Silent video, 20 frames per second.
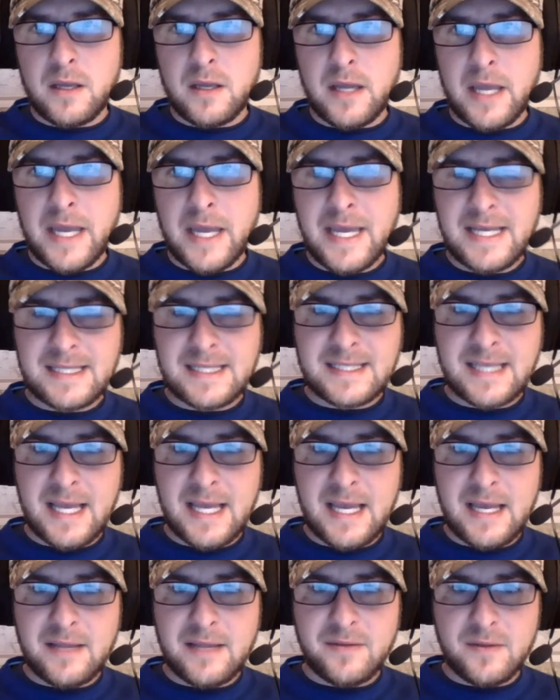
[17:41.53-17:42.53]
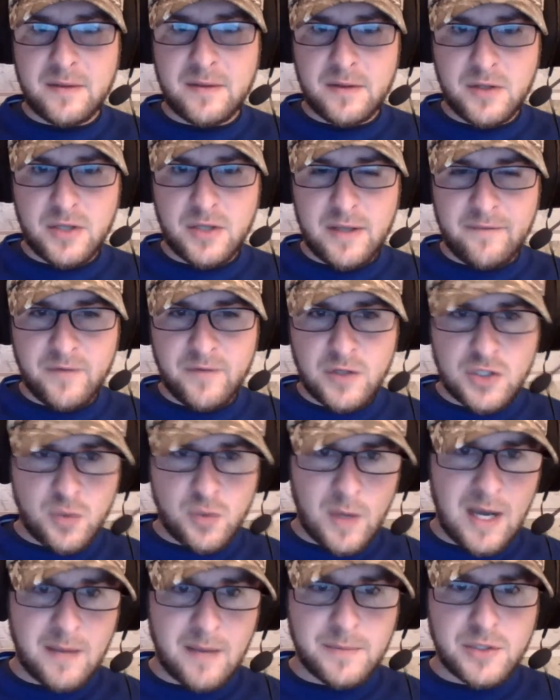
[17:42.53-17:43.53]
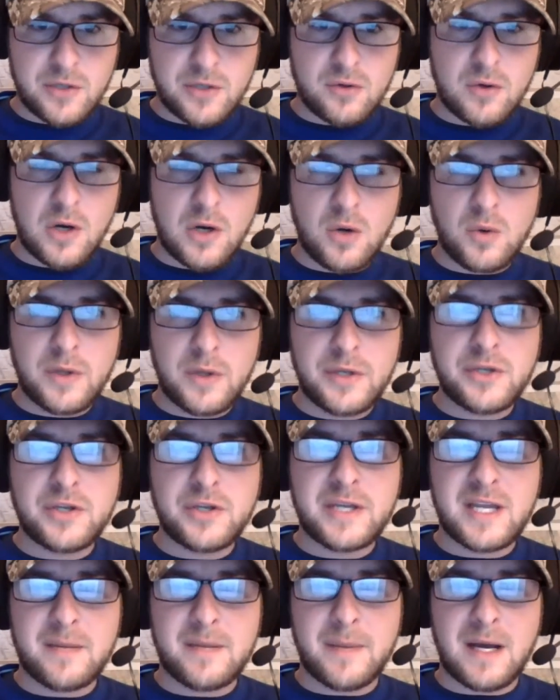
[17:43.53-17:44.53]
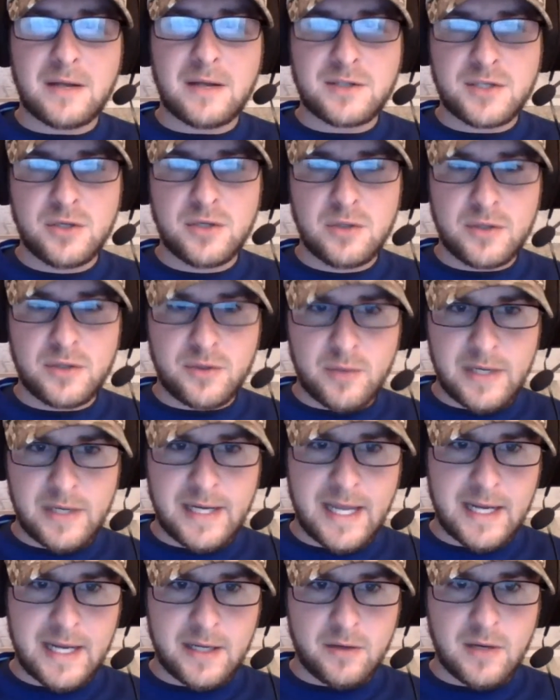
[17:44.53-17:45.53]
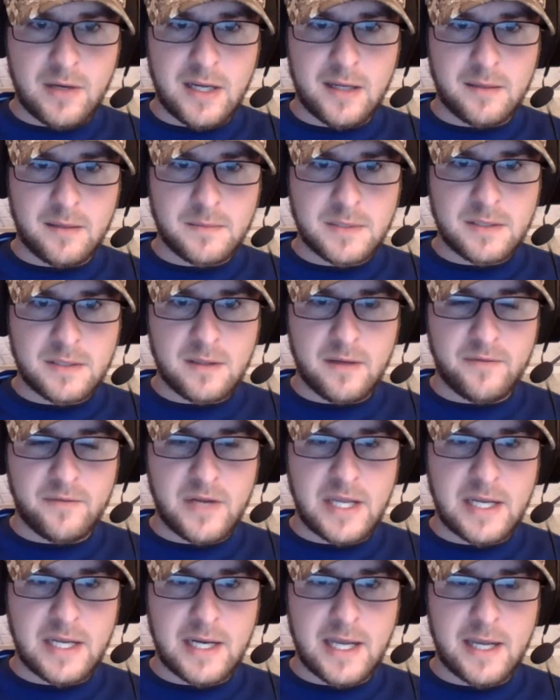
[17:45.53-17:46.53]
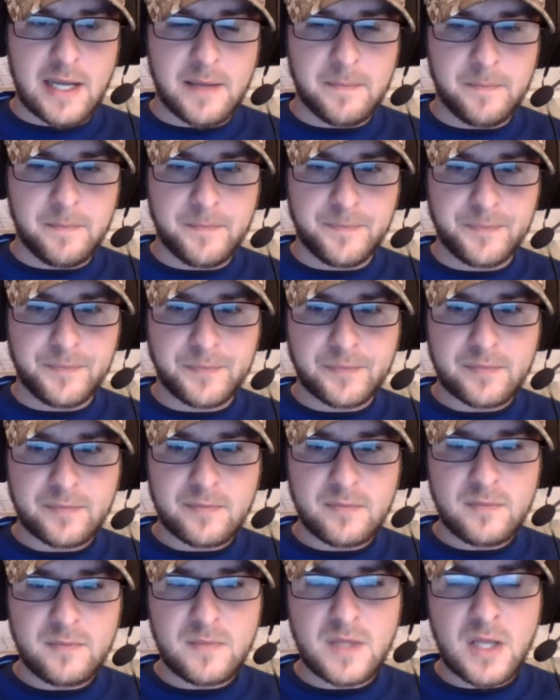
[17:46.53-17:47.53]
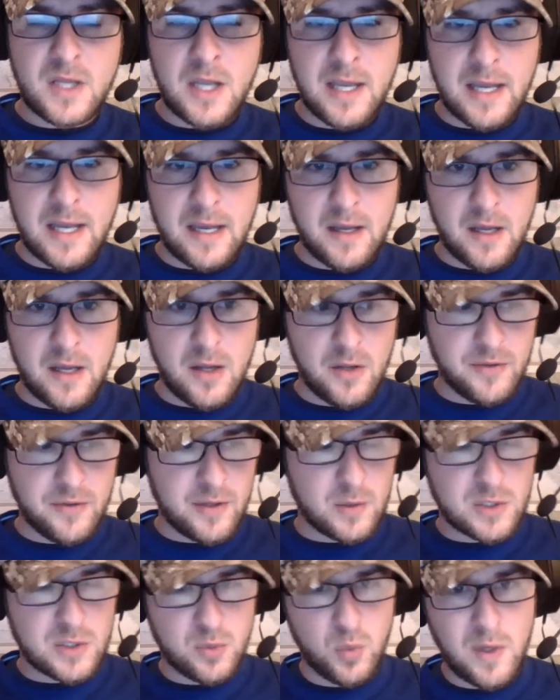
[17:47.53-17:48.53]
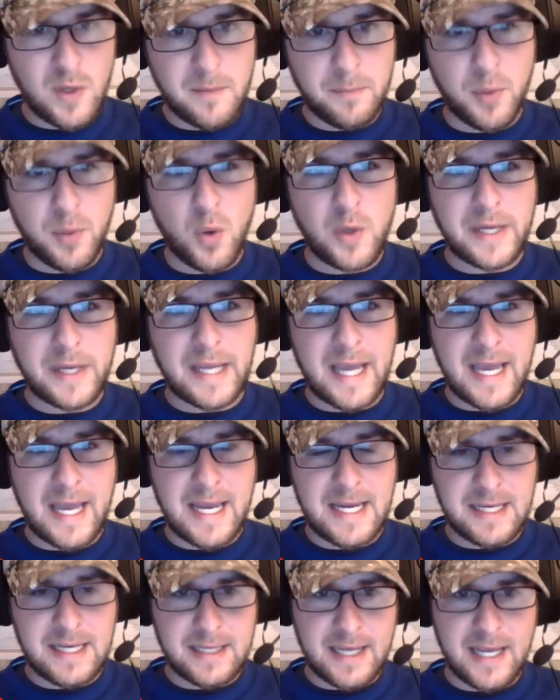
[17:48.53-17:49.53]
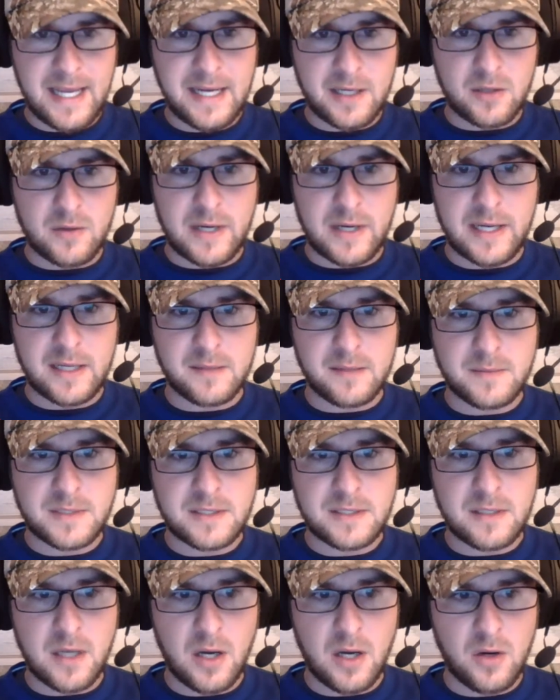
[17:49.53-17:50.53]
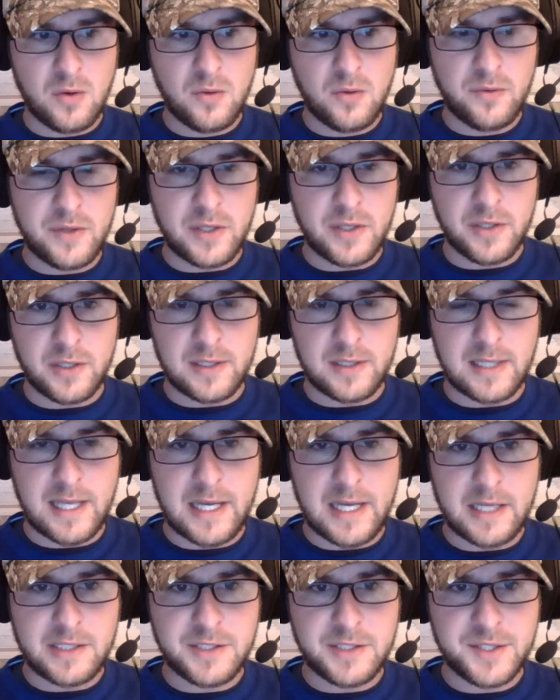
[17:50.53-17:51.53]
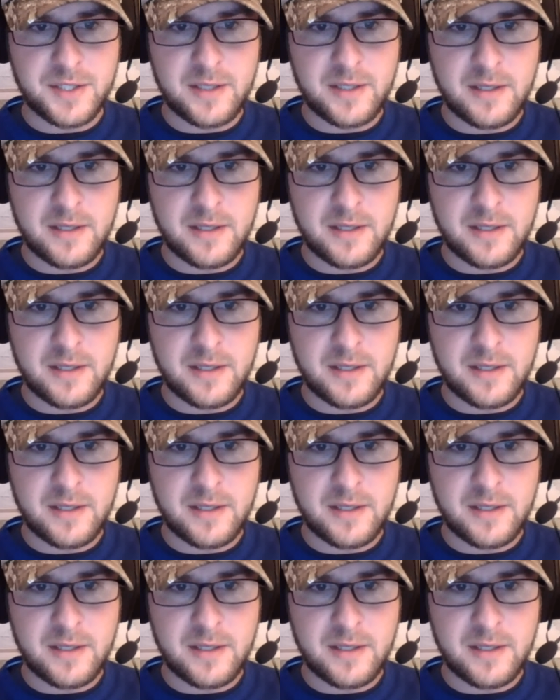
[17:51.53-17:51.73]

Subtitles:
He said if you swabbed your growing, you get about 2 to 3 nanograms of DNA. There was 1.8 nanograms on the hood latch.